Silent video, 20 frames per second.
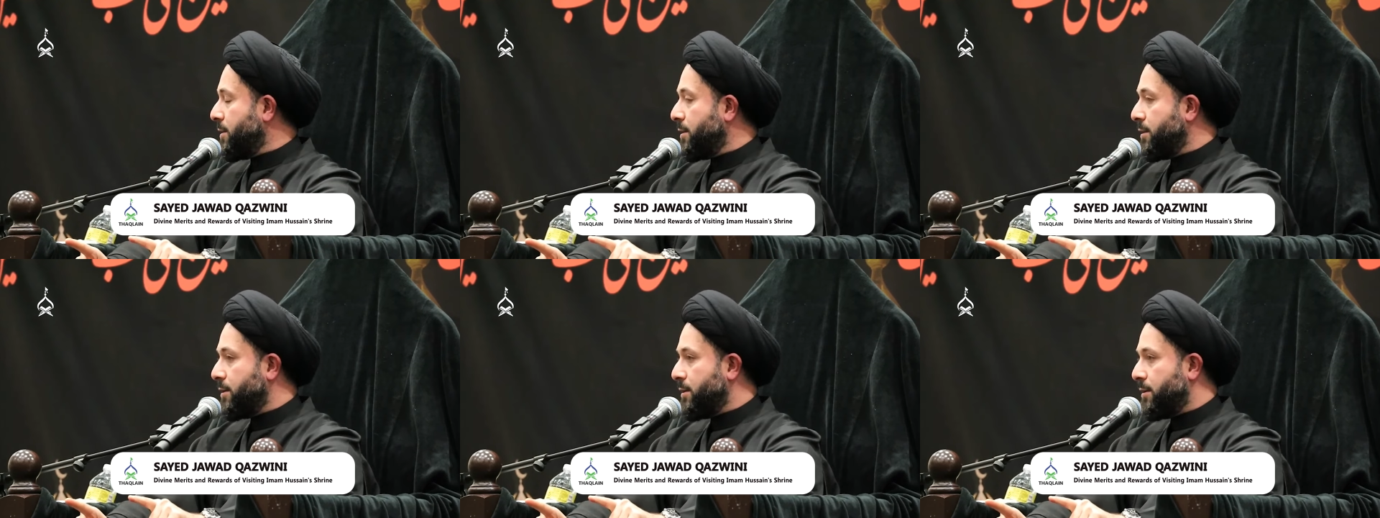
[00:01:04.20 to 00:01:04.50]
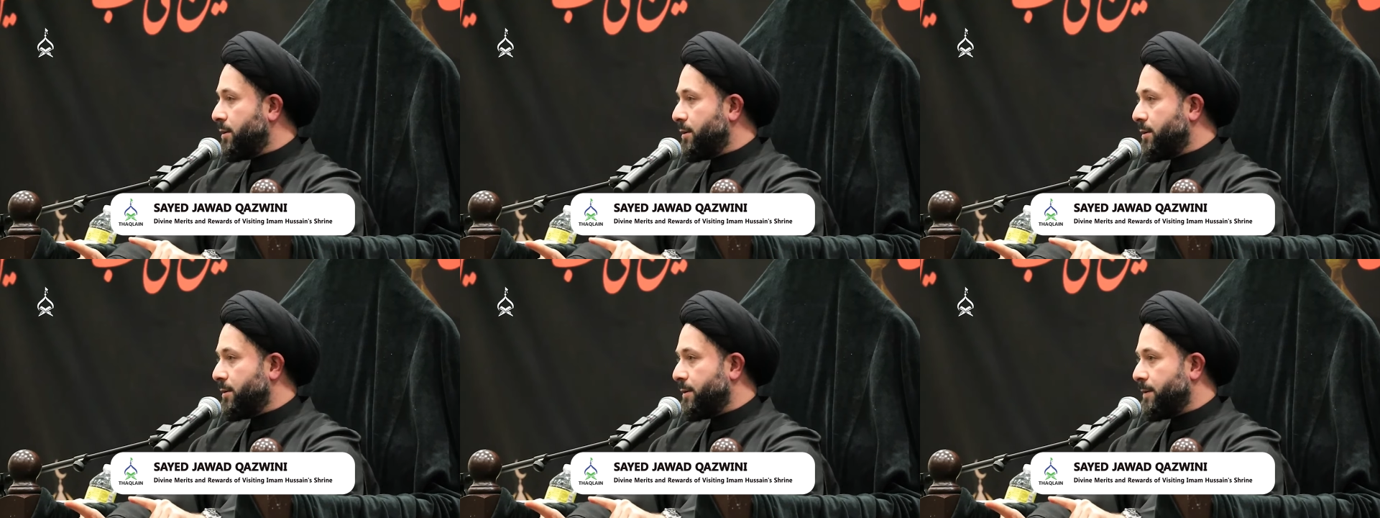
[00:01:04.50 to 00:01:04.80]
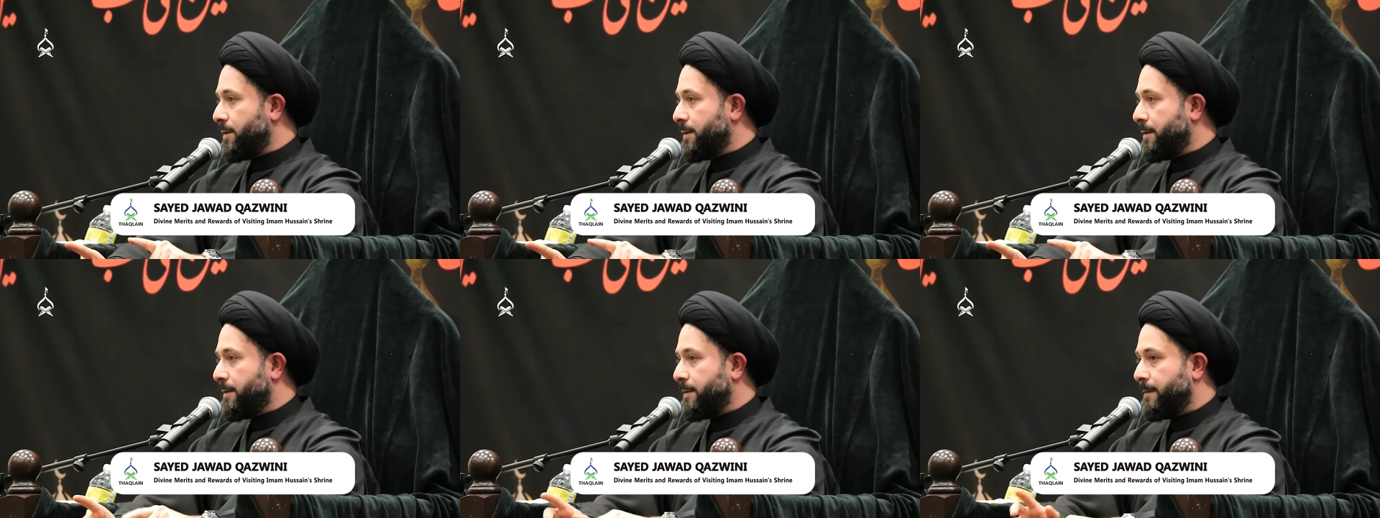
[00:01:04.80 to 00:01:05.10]

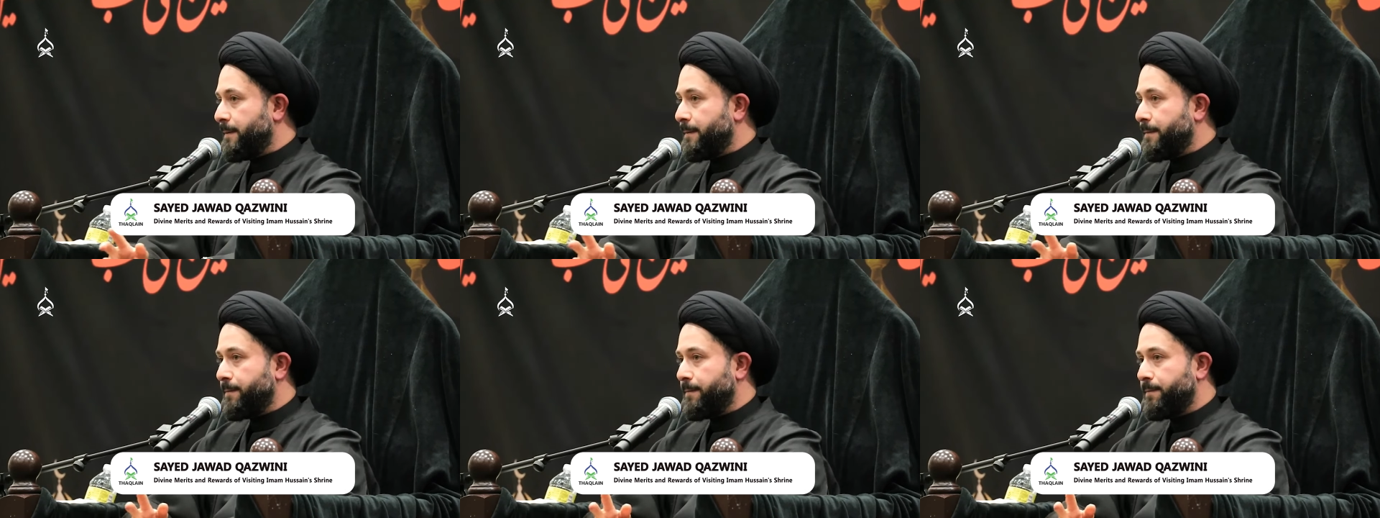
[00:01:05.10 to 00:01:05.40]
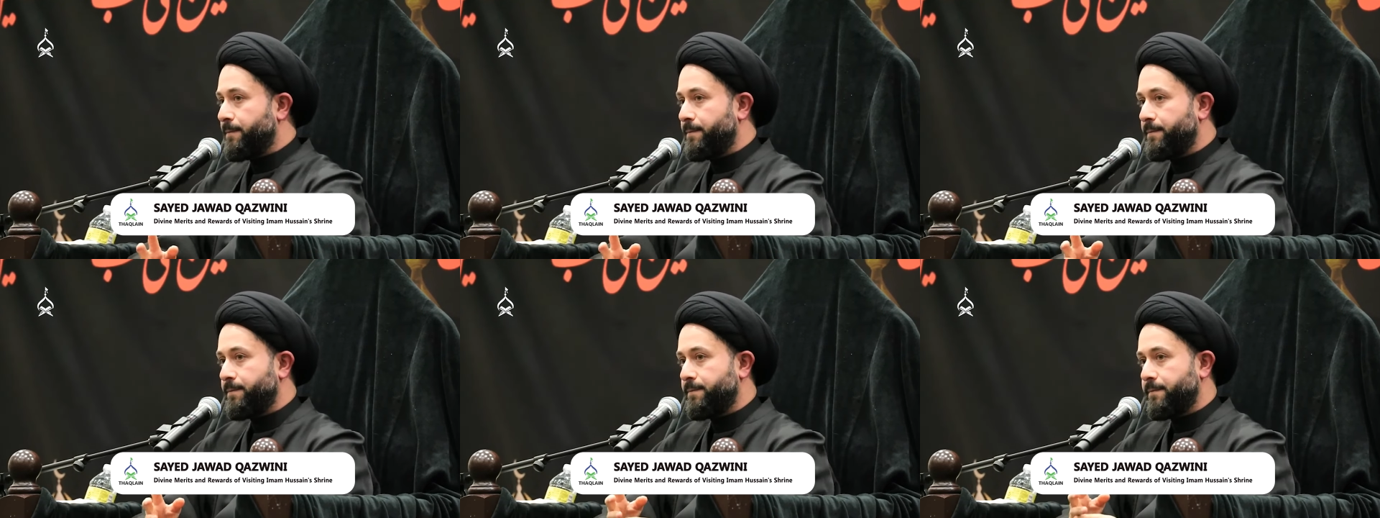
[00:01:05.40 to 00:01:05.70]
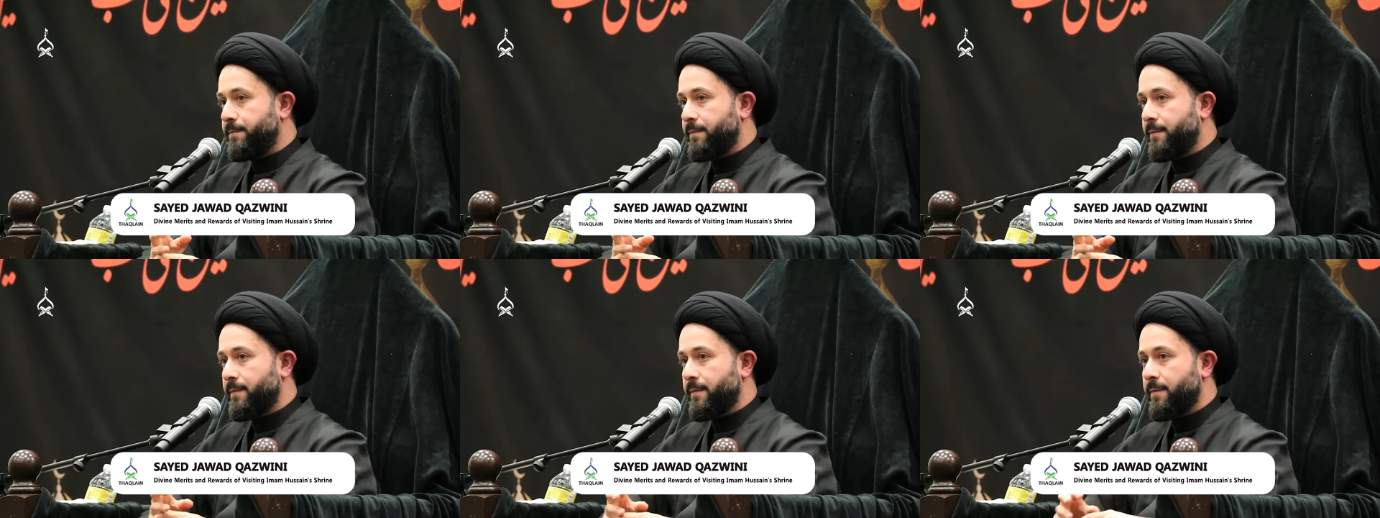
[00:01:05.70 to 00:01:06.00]

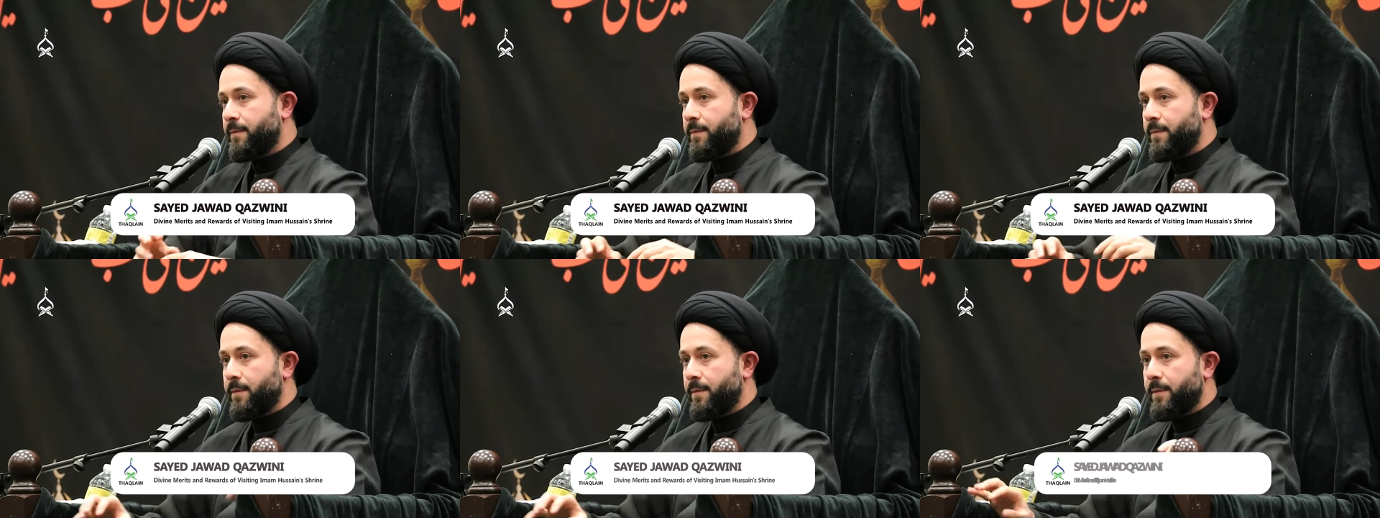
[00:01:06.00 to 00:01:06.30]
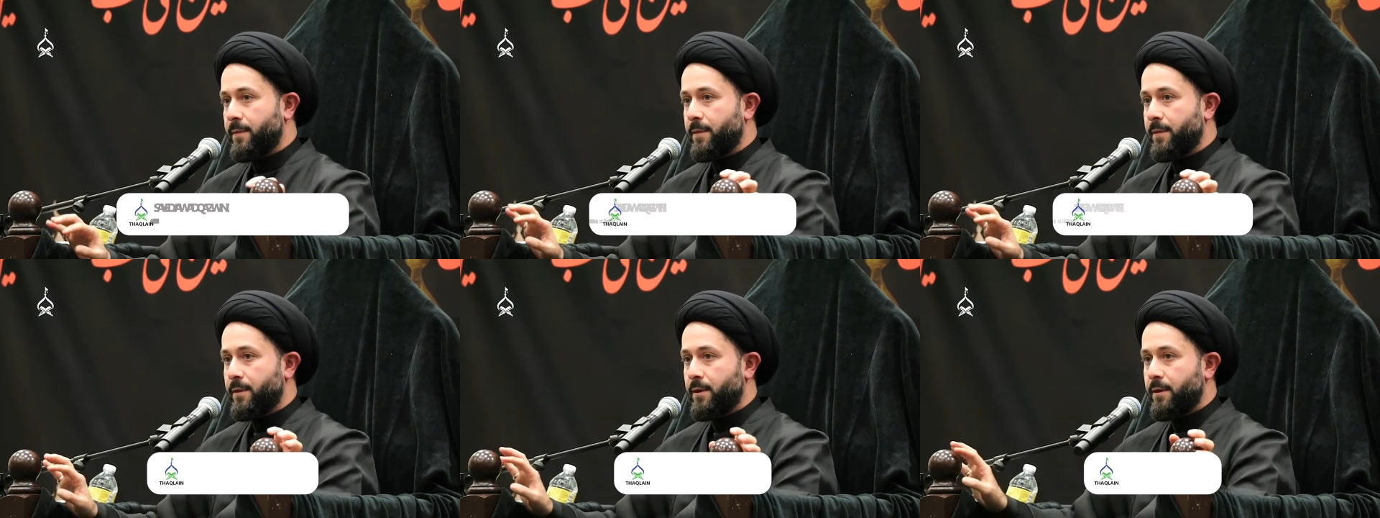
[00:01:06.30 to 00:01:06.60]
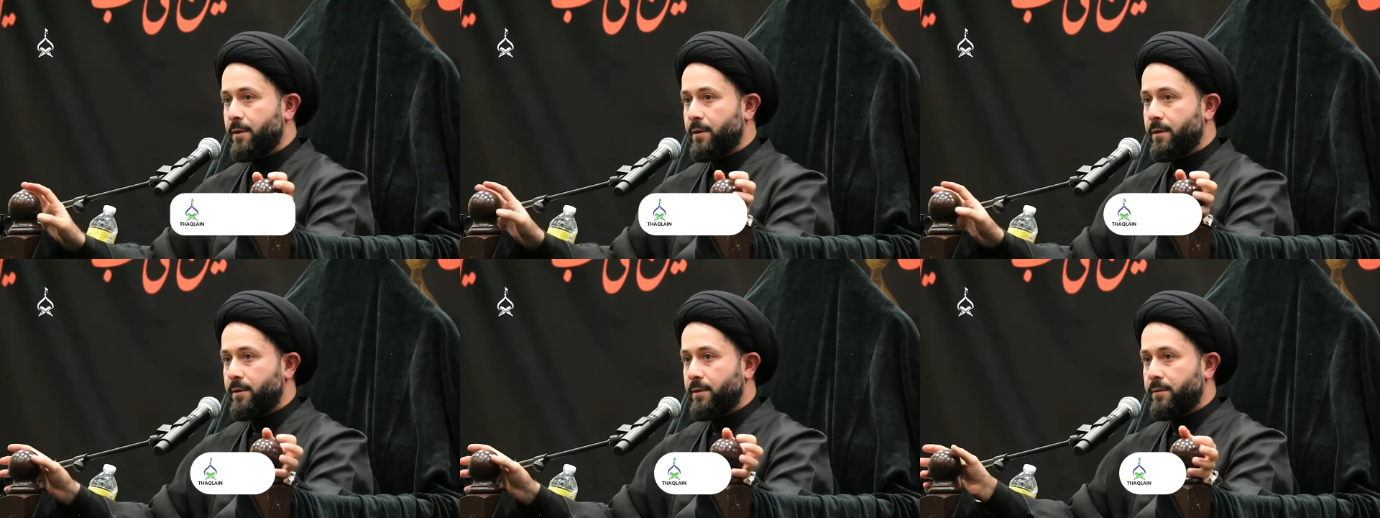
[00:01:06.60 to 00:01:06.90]

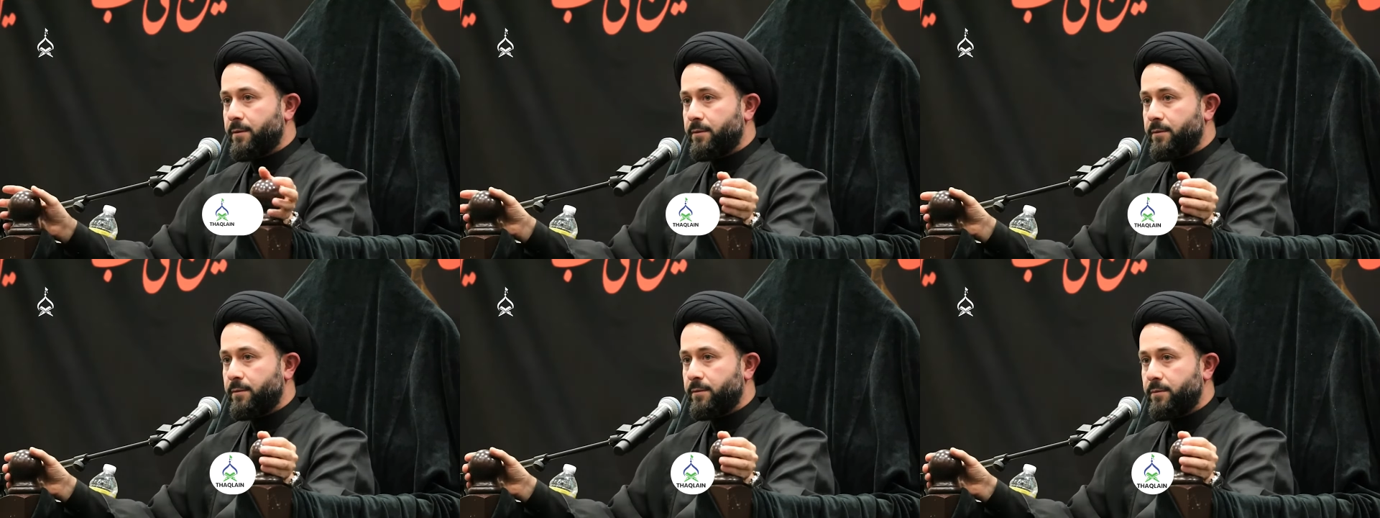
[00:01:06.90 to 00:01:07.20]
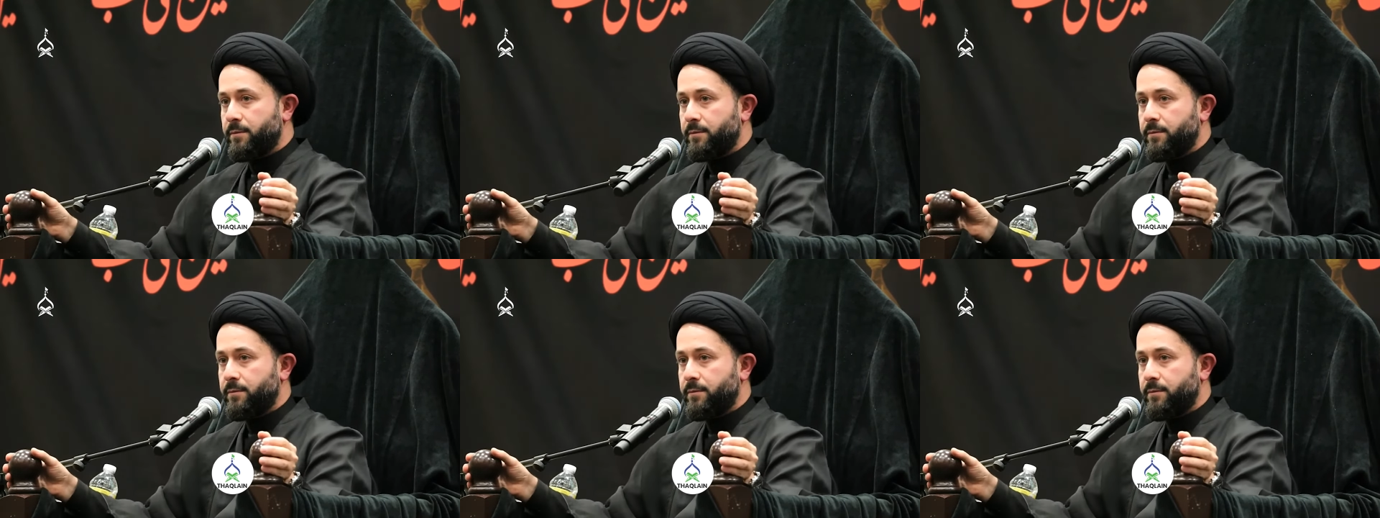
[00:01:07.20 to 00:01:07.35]
Nothing is said.